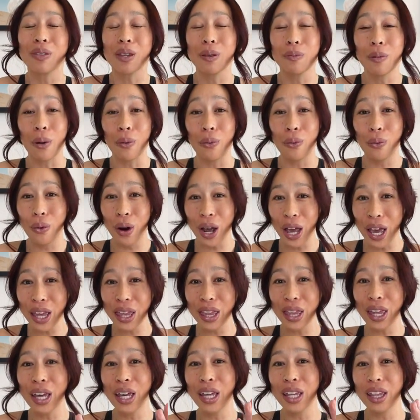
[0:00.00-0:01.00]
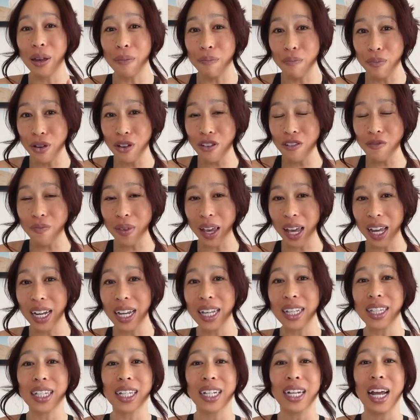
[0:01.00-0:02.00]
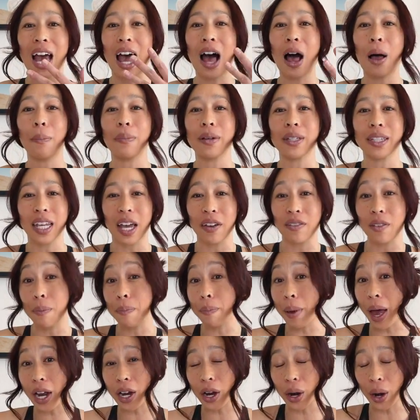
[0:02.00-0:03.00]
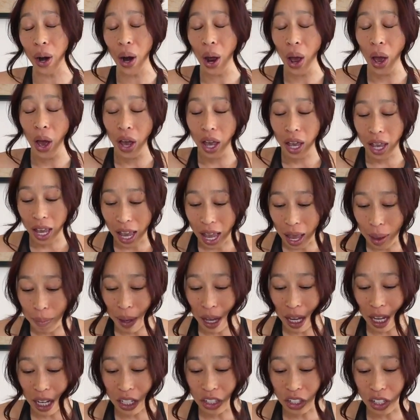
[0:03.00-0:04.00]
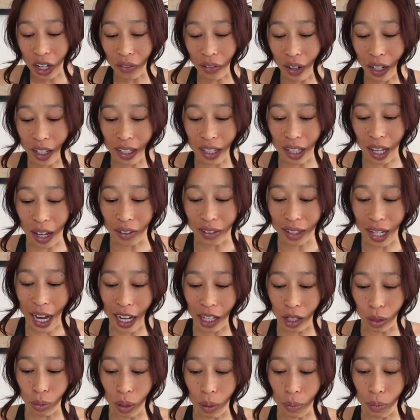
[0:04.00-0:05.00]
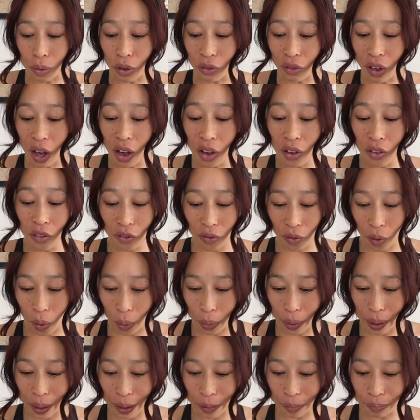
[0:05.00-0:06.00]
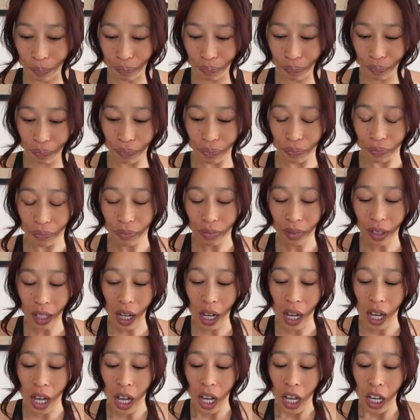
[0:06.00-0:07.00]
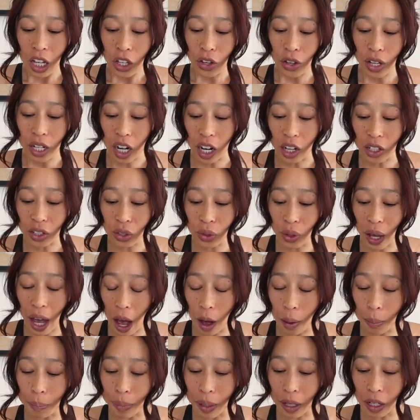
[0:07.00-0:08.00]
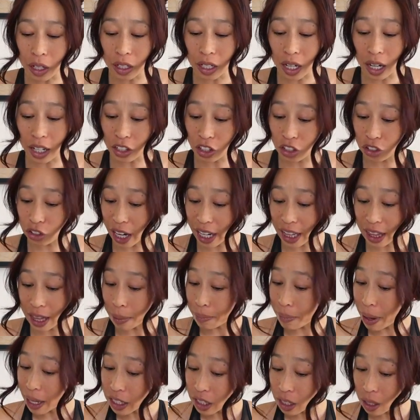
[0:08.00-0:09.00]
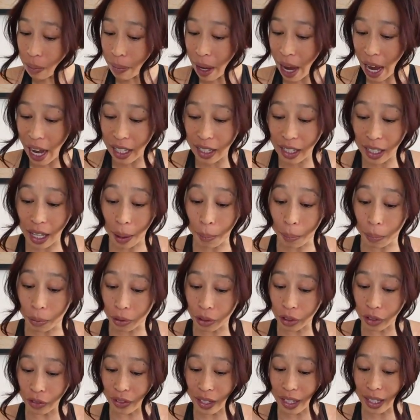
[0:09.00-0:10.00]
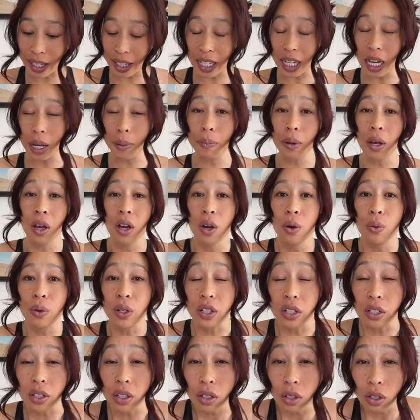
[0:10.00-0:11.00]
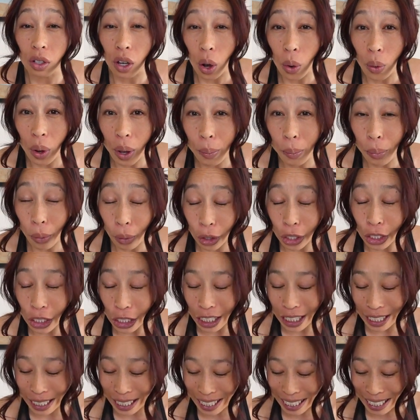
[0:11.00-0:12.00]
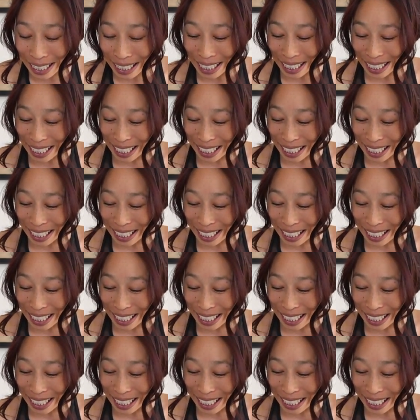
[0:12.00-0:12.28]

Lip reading: But with the movement, it's going to help us have a better image of ourselves as we move forward. You can also help build strength and muscle mass, improve sleep, which is so important,